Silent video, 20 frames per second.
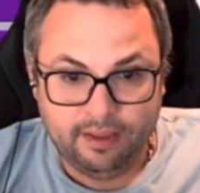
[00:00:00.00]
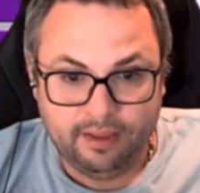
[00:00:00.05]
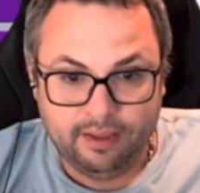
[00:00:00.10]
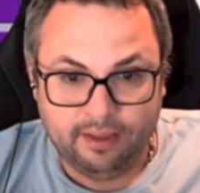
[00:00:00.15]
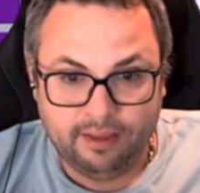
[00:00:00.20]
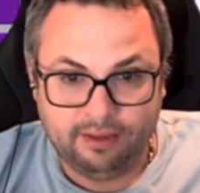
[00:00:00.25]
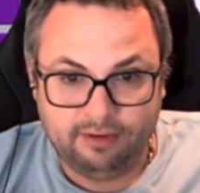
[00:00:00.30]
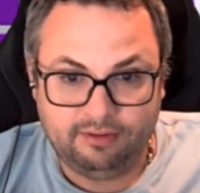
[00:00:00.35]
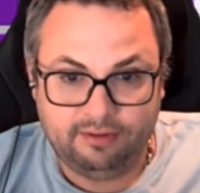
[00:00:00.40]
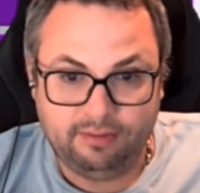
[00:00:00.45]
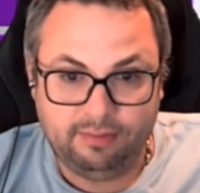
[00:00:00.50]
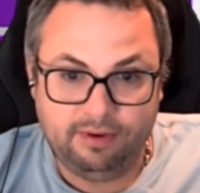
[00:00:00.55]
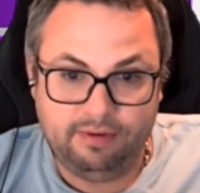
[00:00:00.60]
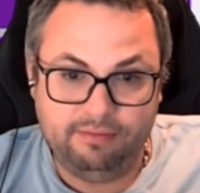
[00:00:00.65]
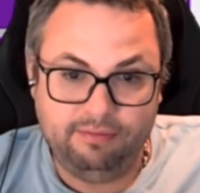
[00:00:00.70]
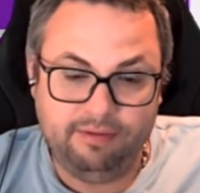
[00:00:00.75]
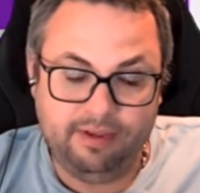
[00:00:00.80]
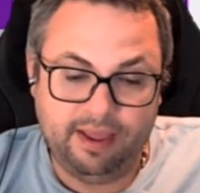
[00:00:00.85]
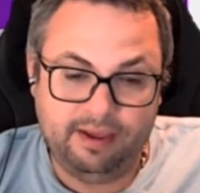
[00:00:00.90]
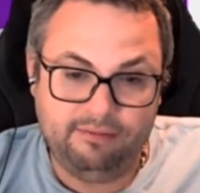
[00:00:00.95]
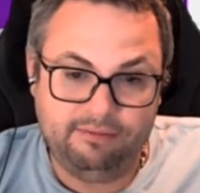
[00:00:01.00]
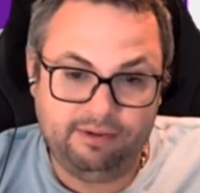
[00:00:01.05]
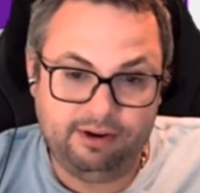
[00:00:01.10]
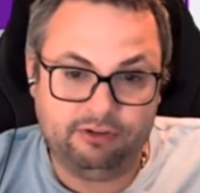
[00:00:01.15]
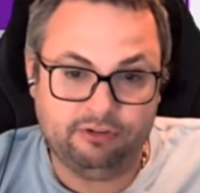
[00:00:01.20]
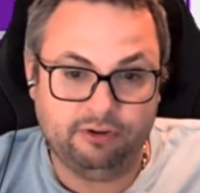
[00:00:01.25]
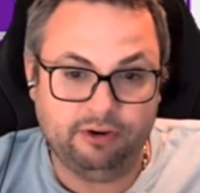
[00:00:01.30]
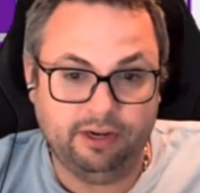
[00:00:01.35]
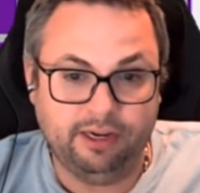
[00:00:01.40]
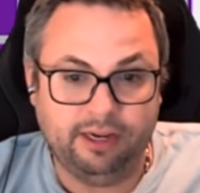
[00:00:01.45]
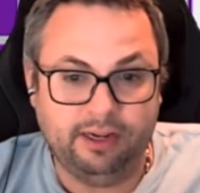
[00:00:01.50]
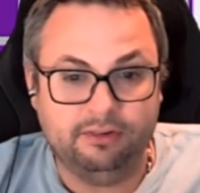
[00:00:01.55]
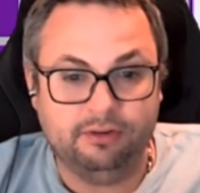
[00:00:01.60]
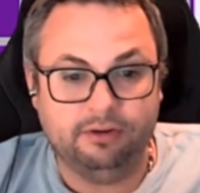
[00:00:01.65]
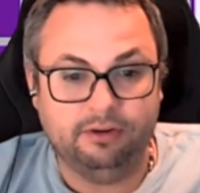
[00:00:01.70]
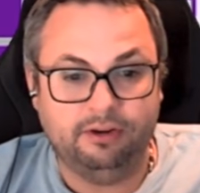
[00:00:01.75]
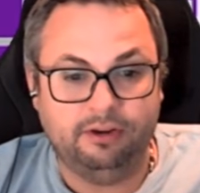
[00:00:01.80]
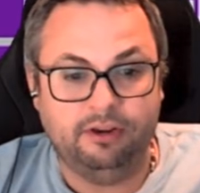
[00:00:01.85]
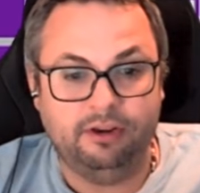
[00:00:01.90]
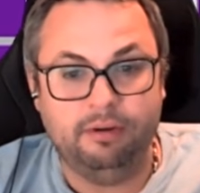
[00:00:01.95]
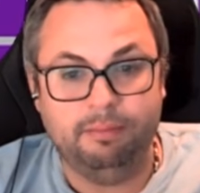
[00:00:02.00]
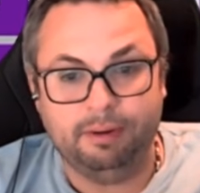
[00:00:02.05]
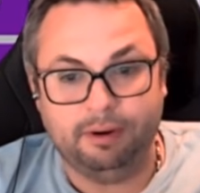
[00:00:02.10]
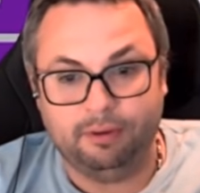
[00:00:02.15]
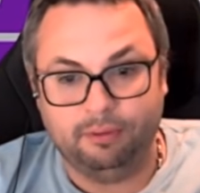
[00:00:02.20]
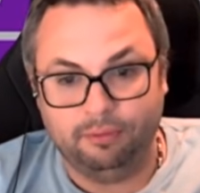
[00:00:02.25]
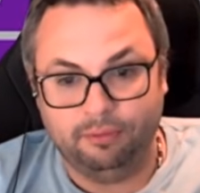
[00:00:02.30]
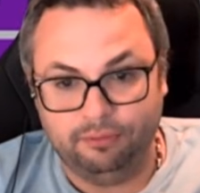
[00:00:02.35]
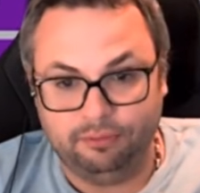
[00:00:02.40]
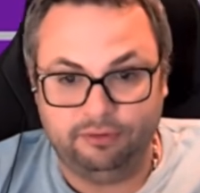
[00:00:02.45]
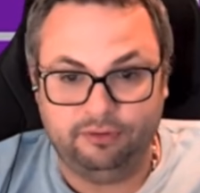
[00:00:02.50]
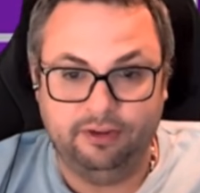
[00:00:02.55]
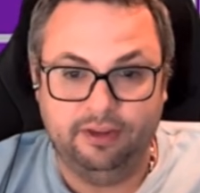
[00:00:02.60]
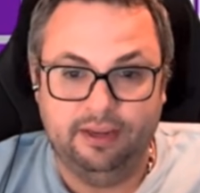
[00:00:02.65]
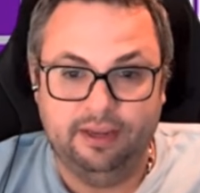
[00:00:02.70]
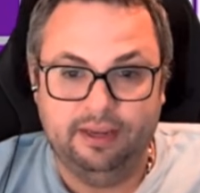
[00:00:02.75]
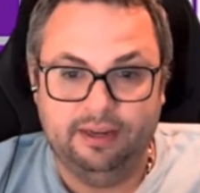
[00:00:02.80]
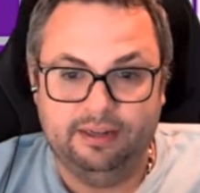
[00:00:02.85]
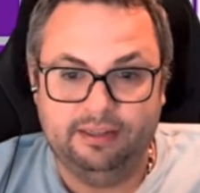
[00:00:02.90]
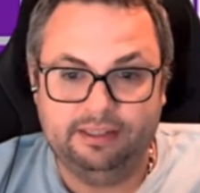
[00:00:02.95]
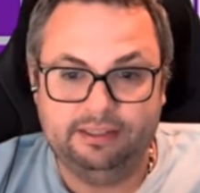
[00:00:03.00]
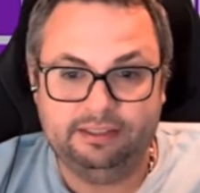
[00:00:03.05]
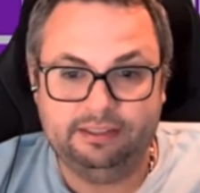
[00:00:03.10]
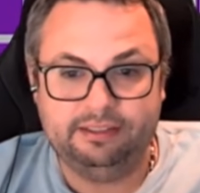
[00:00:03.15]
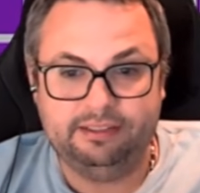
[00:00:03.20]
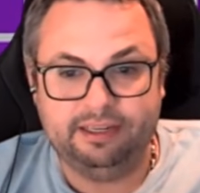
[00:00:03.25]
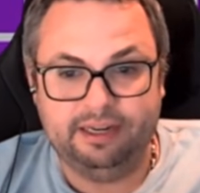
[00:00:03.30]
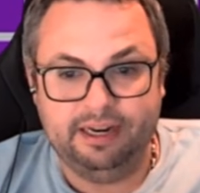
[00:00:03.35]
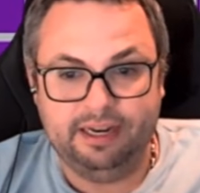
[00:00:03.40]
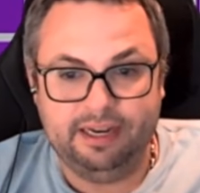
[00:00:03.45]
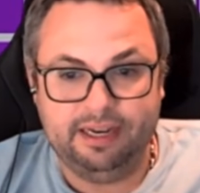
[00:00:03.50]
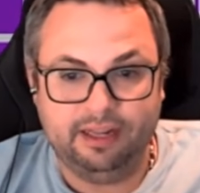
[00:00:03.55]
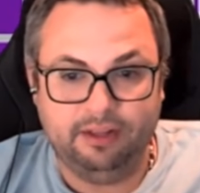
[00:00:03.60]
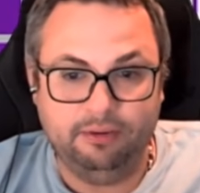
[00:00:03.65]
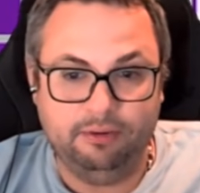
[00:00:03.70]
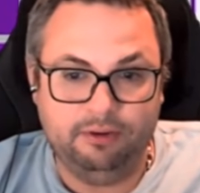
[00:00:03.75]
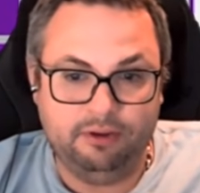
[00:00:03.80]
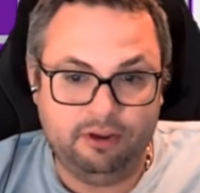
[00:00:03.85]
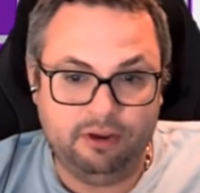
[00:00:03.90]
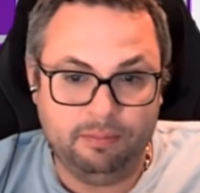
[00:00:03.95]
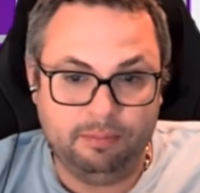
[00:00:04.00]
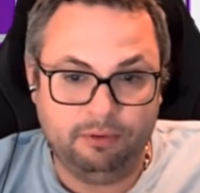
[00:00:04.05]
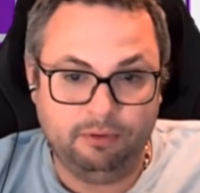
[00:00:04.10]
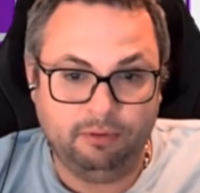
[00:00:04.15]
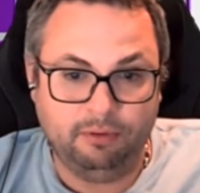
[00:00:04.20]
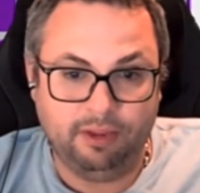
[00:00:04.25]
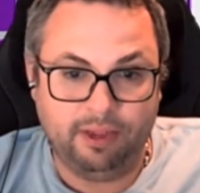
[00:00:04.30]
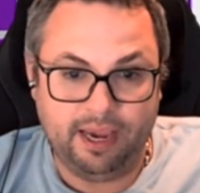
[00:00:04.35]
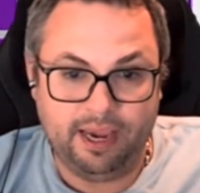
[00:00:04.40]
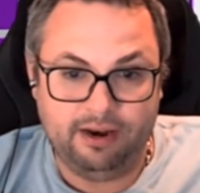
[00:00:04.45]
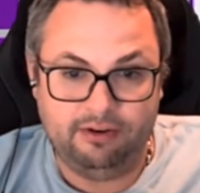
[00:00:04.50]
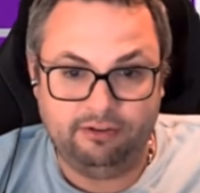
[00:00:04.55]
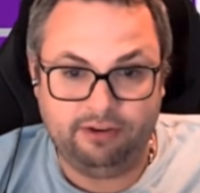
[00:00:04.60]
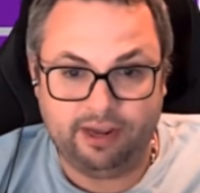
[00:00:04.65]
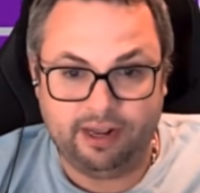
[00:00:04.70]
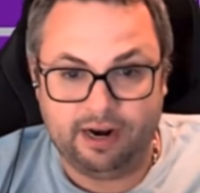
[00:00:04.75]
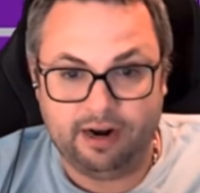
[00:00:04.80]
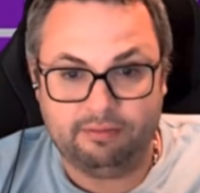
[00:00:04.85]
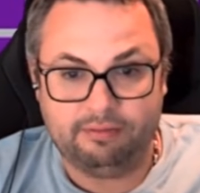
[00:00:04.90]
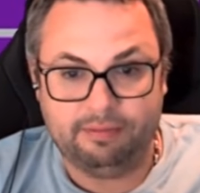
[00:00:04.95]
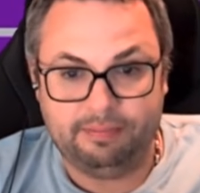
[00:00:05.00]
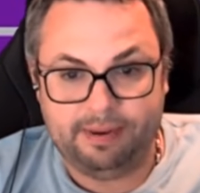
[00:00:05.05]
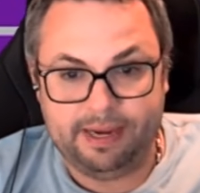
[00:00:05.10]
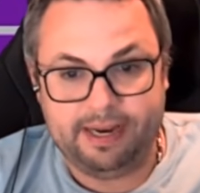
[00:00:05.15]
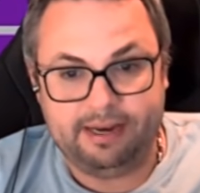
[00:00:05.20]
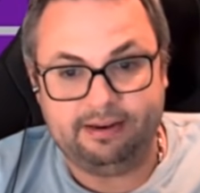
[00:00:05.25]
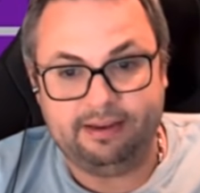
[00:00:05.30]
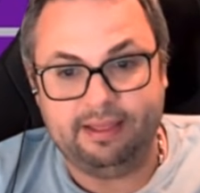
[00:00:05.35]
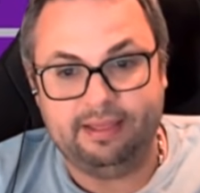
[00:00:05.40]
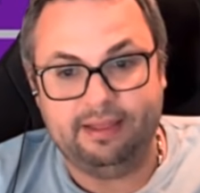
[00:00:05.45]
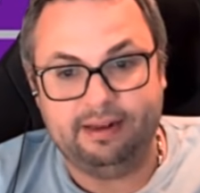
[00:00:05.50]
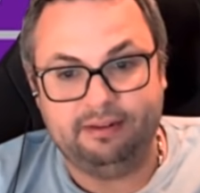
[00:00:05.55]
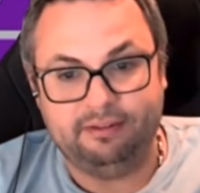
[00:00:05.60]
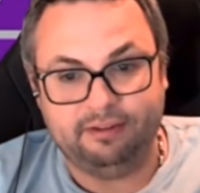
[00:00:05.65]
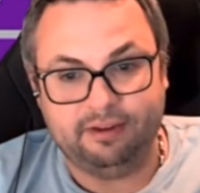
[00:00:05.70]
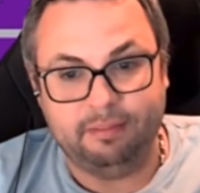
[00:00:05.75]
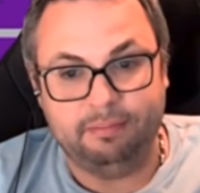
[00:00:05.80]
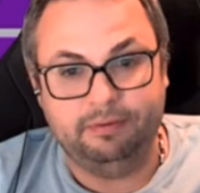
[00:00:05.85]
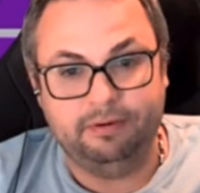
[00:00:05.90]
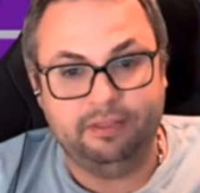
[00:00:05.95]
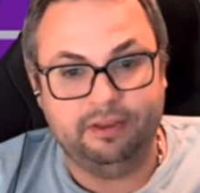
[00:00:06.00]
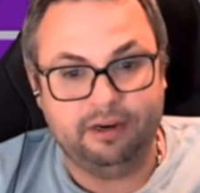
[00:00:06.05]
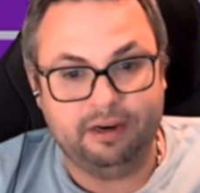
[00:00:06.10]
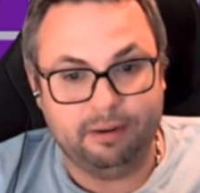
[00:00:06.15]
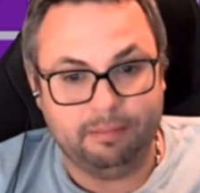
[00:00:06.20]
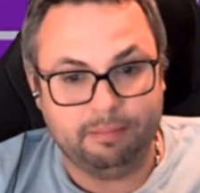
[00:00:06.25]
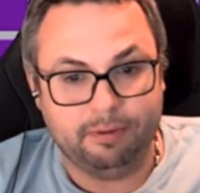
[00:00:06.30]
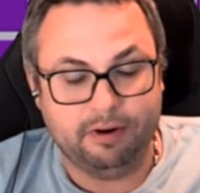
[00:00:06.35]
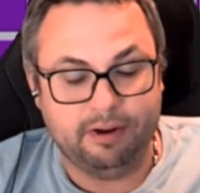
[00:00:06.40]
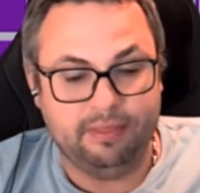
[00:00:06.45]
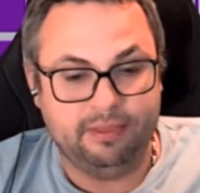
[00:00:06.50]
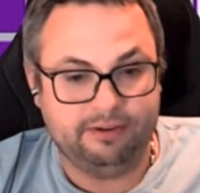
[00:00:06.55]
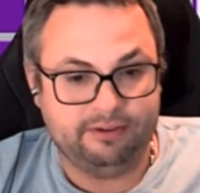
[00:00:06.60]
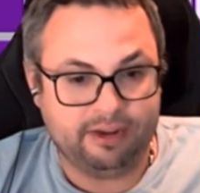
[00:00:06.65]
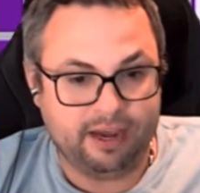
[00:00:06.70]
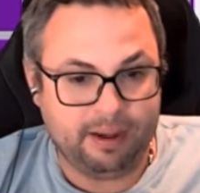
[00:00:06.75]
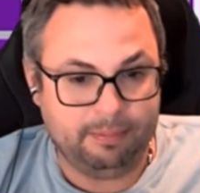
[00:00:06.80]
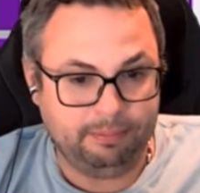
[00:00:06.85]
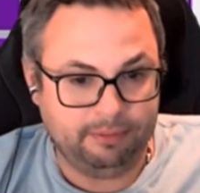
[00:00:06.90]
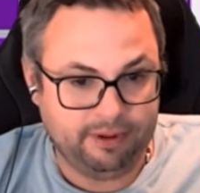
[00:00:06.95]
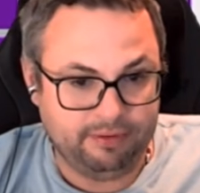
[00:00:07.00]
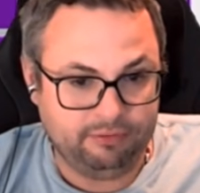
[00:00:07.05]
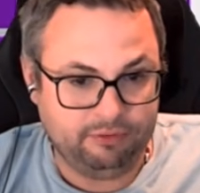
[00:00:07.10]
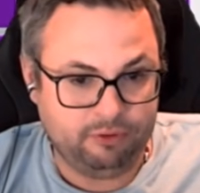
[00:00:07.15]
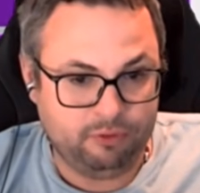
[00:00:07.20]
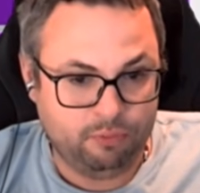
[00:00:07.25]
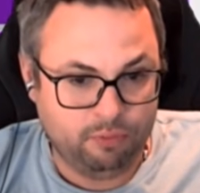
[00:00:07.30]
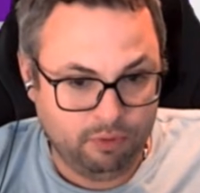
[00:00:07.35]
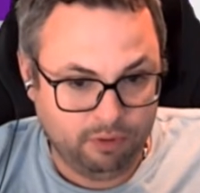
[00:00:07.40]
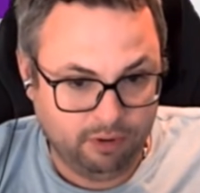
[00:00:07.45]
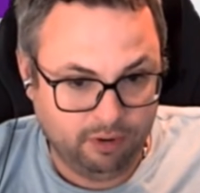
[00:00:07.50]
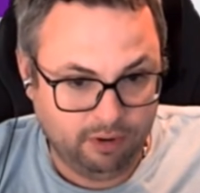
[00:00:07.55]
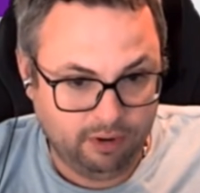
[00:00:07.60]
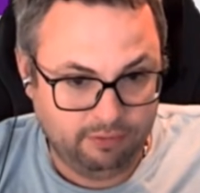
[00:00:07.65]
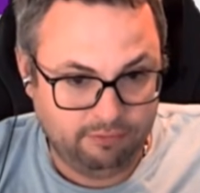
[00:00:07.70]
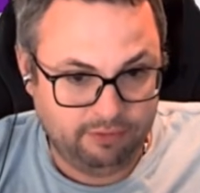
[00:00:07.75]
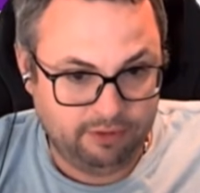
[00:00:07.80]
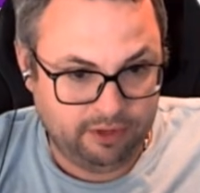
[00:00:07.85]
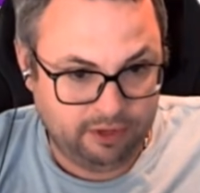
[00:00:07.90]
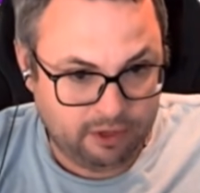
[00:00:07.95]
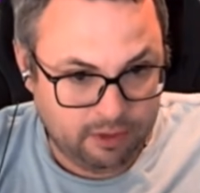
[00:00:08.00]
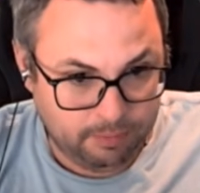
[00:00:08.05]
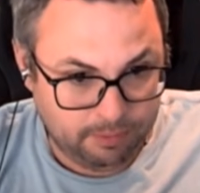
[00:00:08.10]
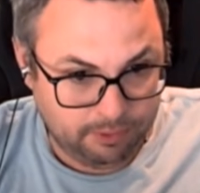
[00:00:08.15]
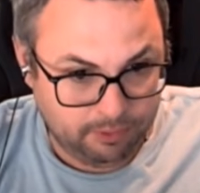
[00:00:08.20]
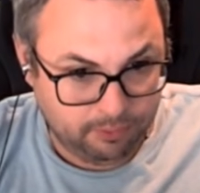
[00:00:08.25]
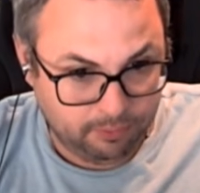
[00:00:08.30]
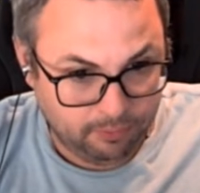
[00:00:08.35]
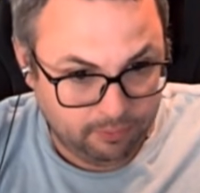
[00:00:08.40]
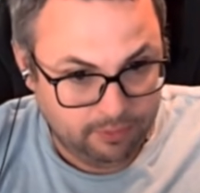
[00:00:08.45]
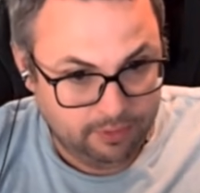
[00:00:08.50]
Let's see, we feature killer cubicles. Digits in a yellow cubicle cage cannot repeat, and then sum to the number in the top left corner of the cubicle.